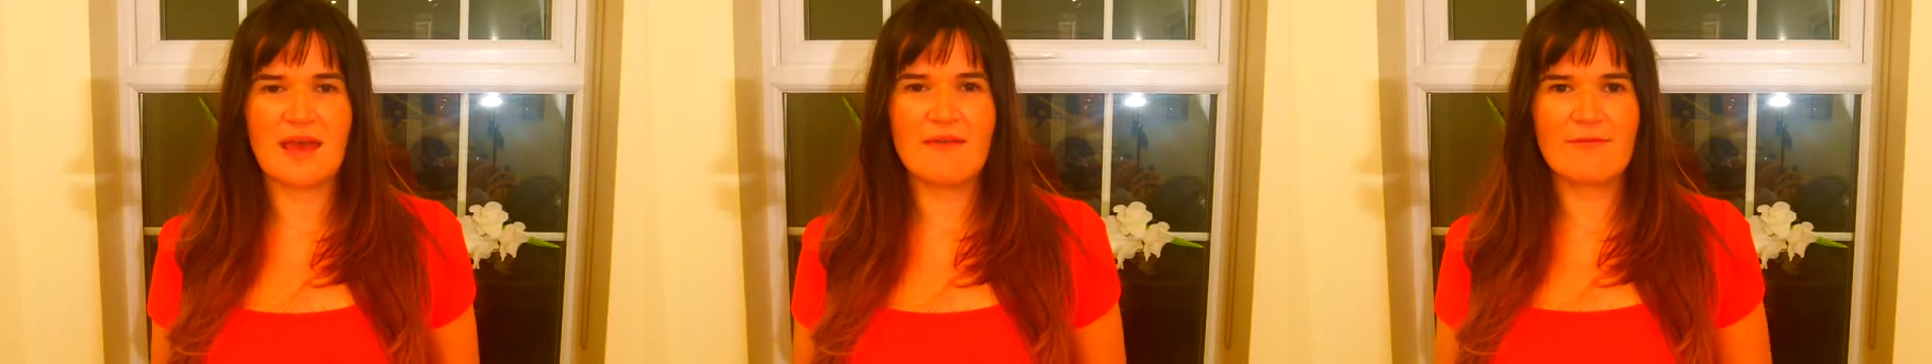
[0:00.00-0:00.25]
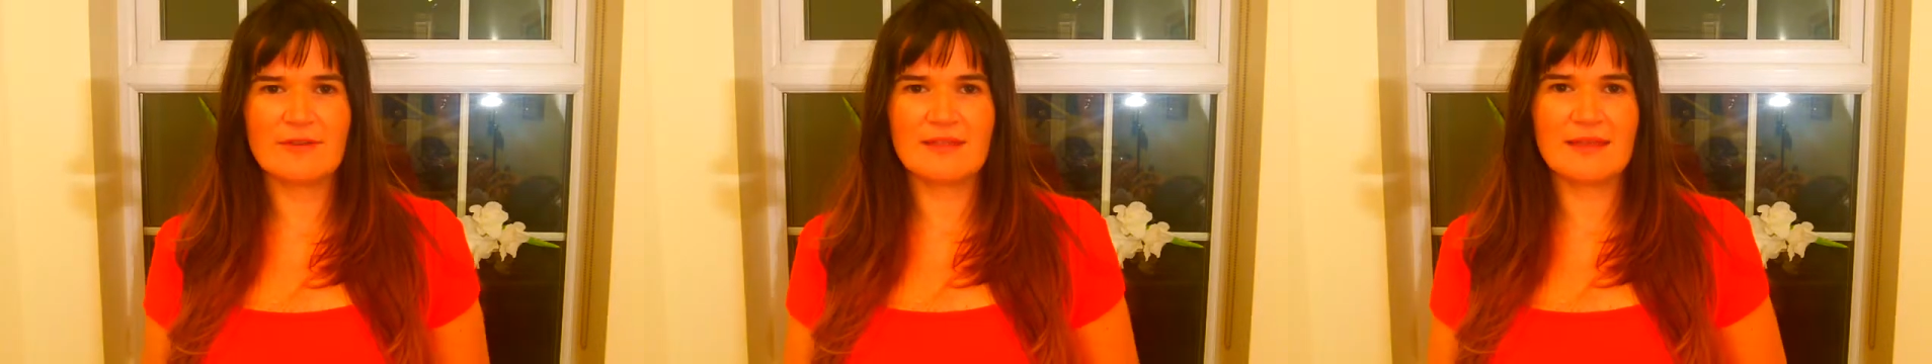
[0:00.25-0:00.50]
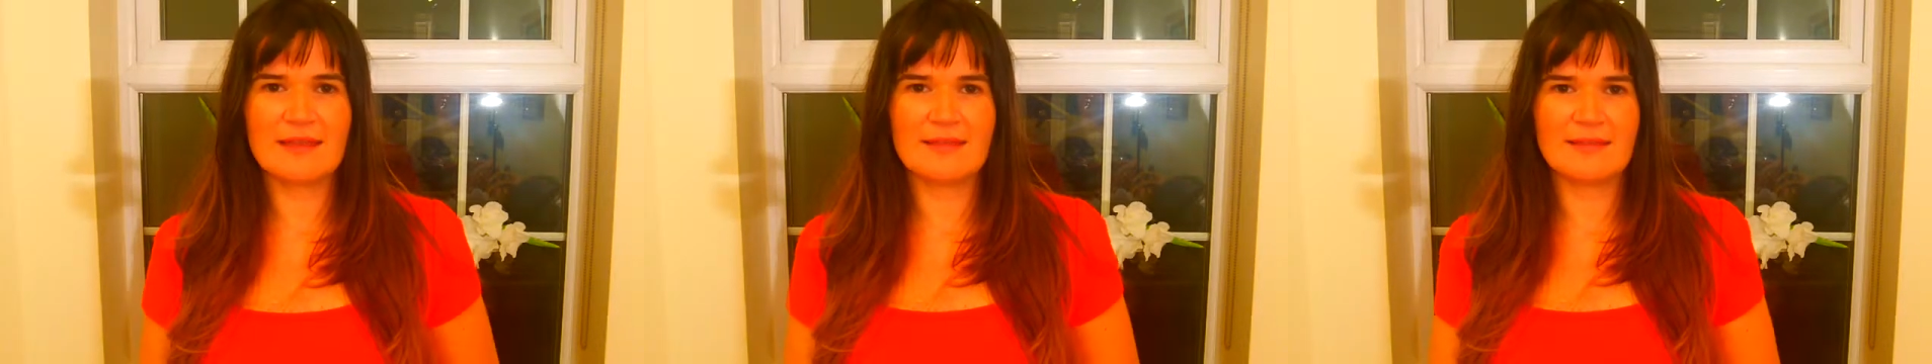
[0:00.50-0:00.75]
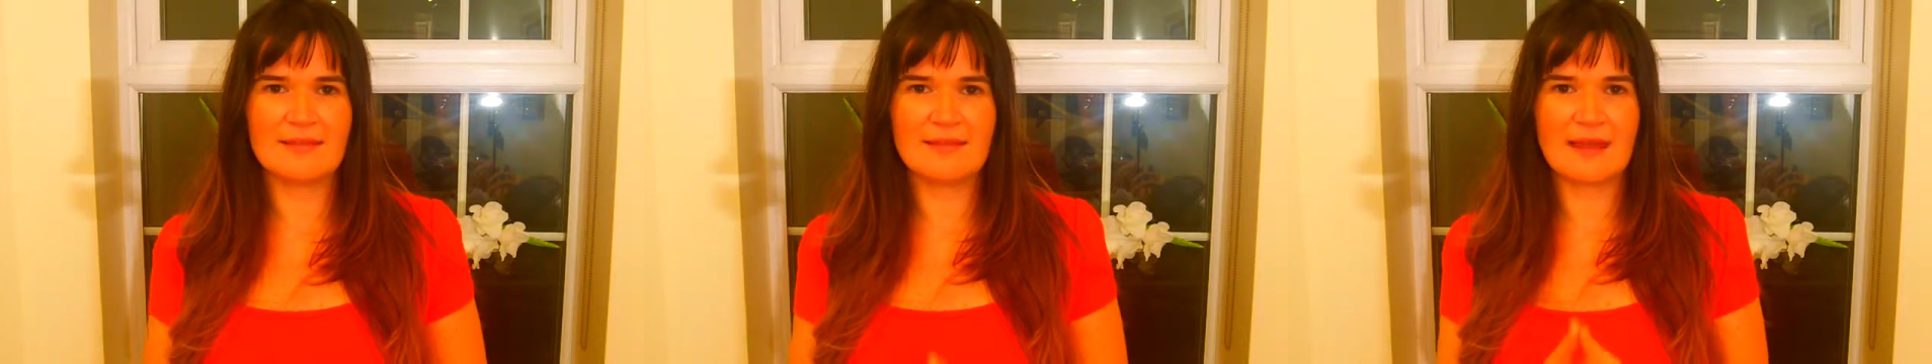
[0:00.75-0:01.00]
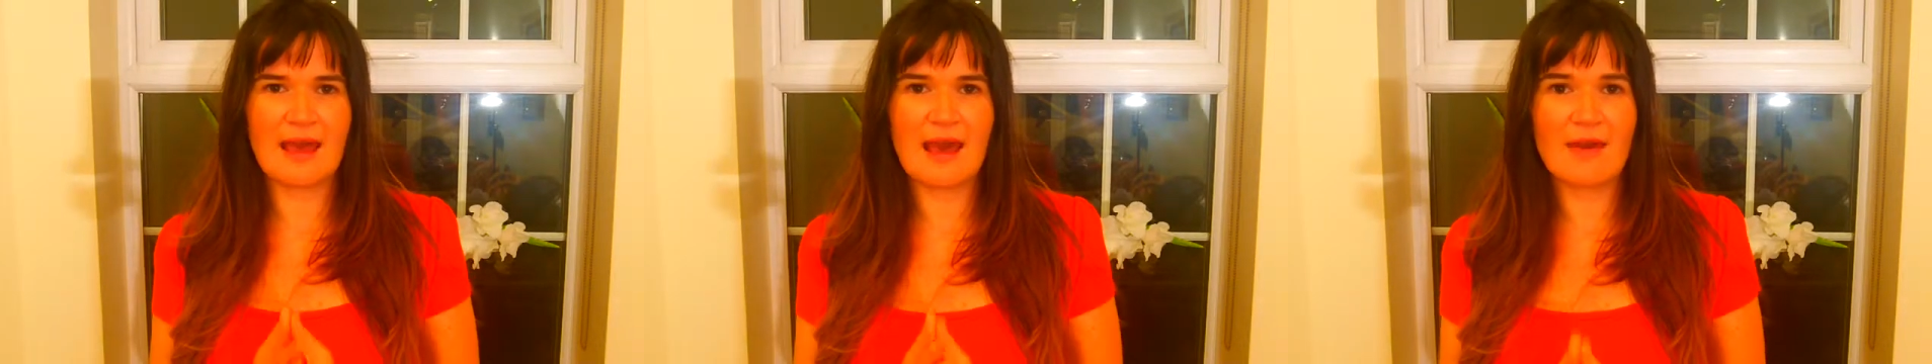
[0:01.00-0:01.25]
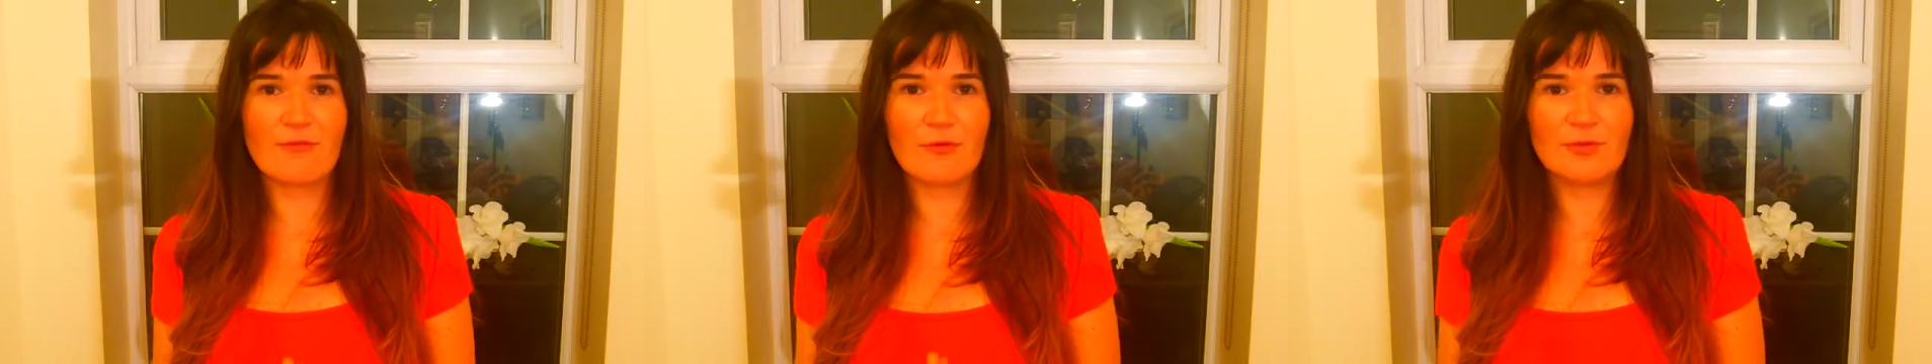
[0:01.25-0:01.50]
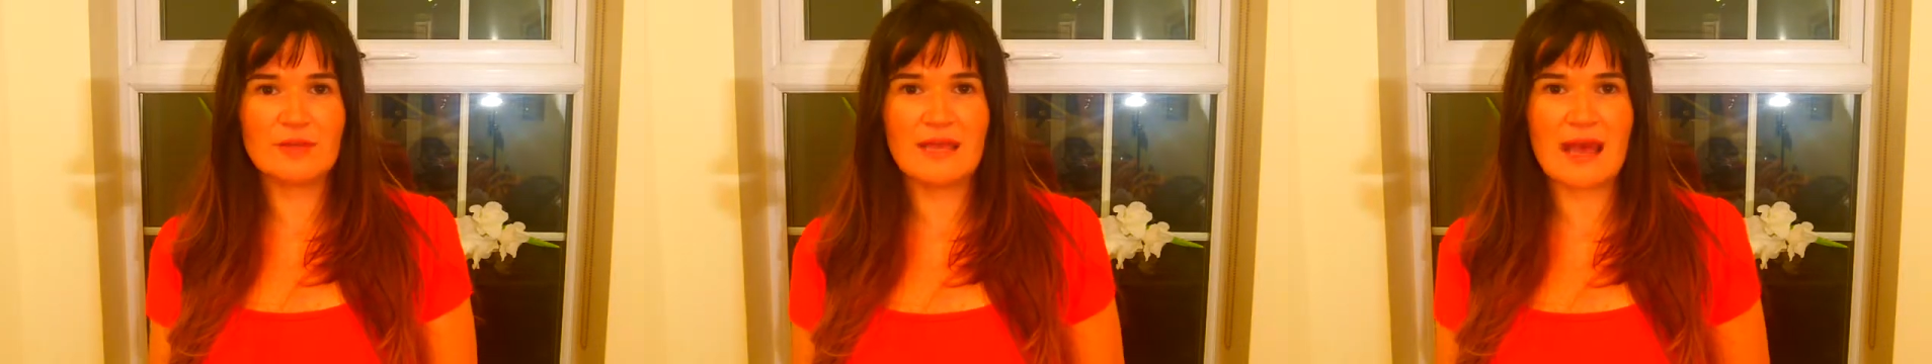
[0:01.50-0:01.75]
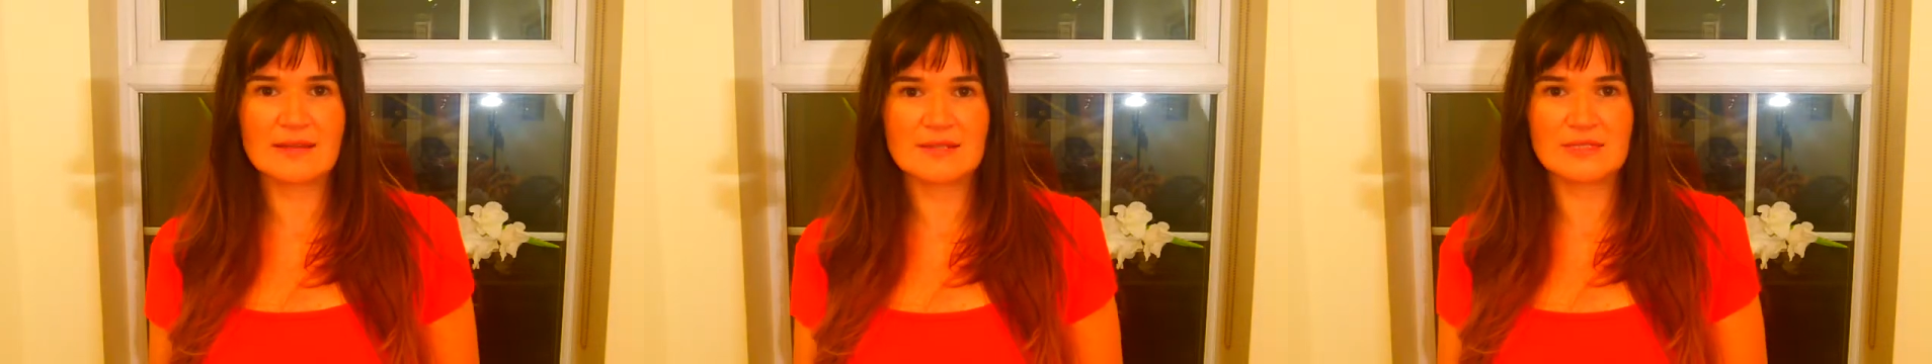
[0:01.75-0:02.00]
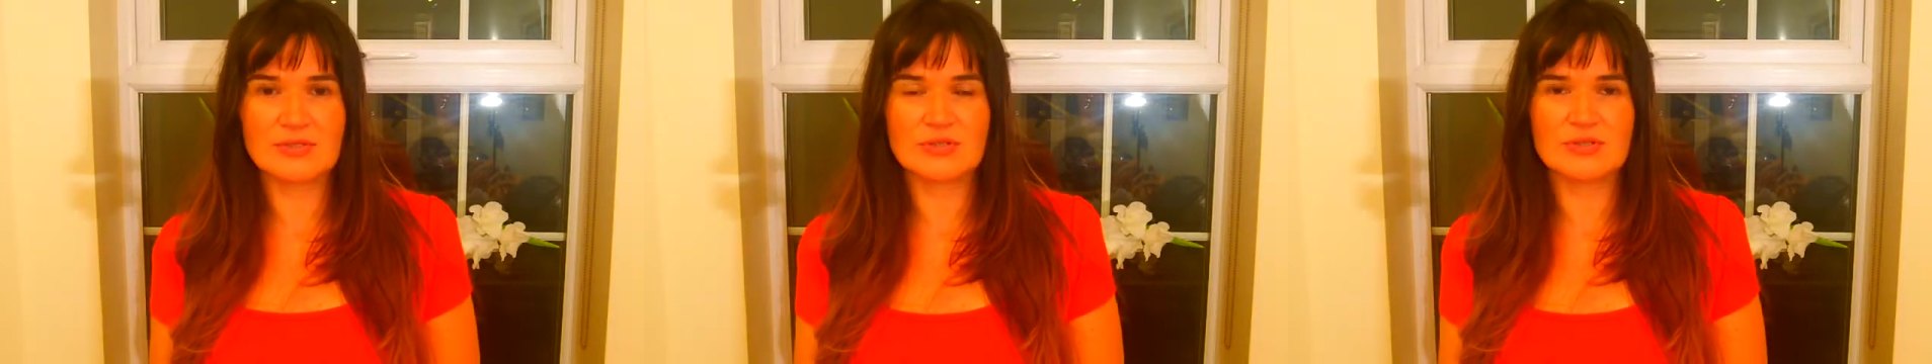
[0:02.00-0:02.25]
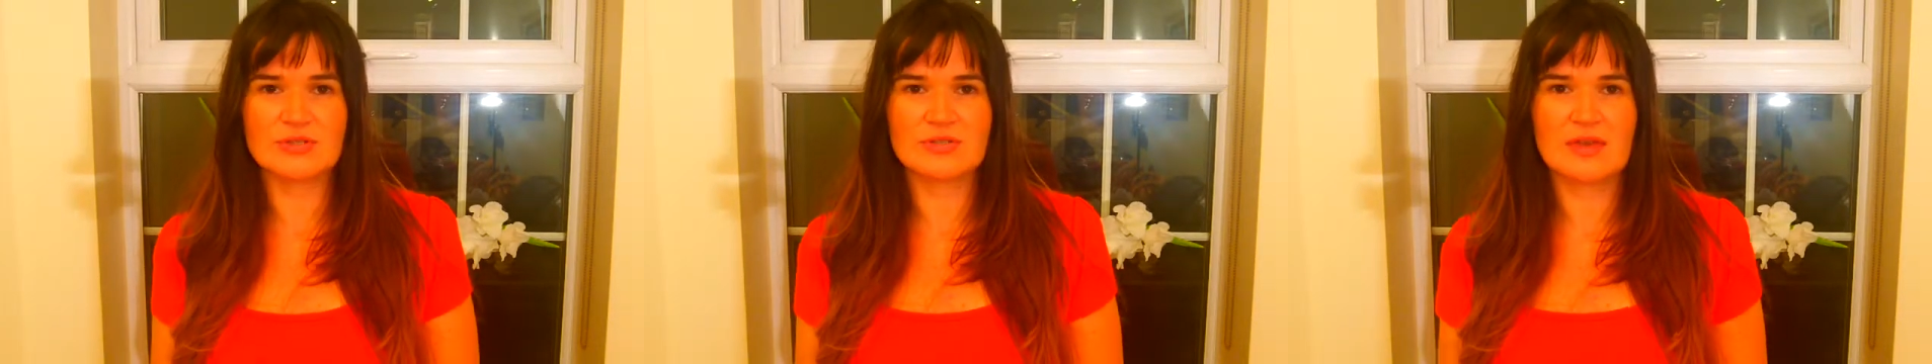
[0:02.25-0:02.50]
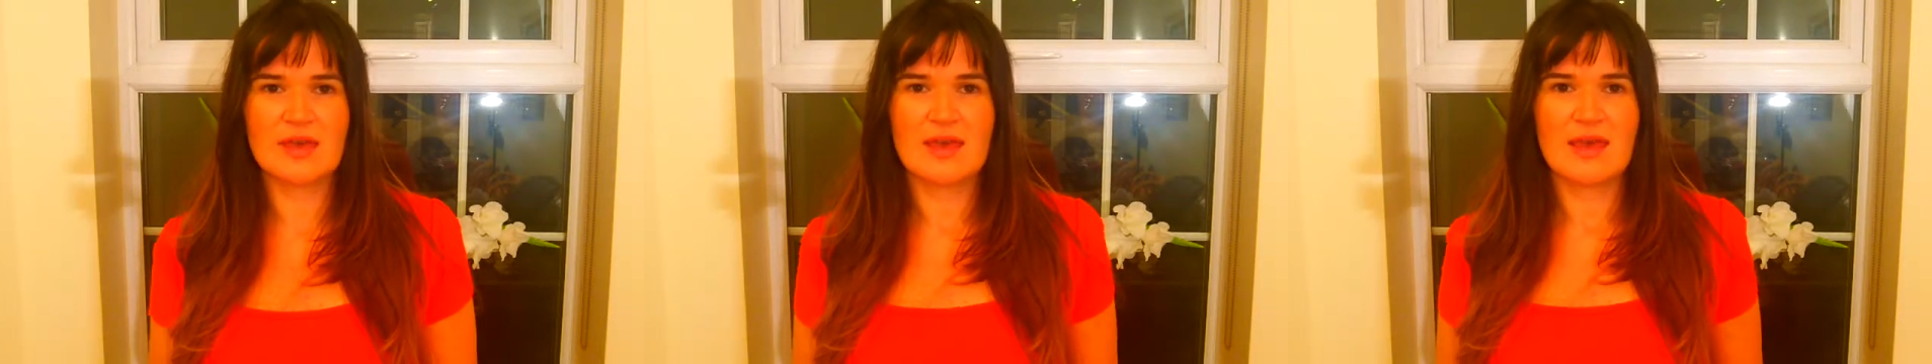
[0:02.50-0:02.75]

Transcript: everything and have all the answers.